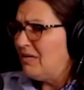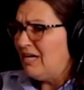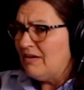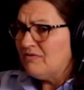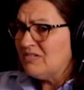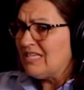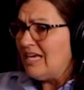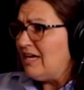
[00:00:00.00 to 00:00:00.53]
And
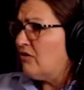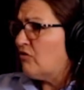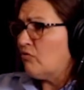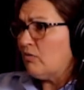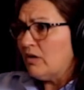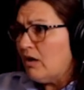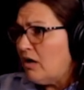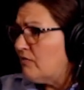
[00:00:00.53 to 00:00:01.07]
I've signed
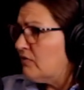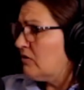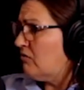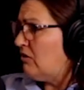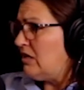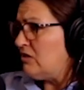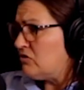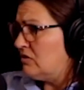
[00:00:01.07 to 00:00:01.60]
3
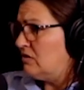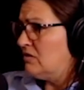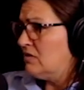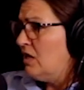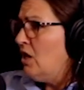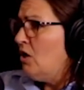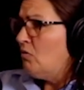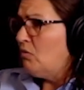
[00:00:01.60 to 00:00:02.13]
conflagrations
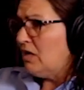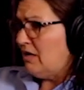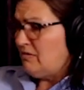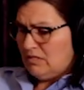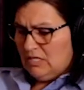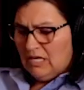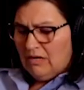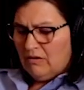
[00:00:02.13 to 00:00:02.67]
when I
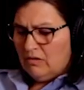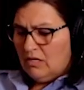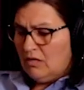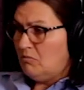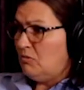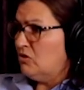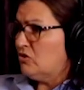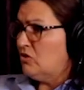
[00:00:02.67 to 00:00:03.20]
was a county
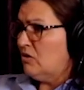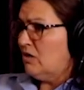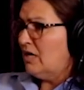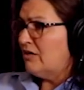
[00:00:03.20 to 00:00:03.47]
commissioner,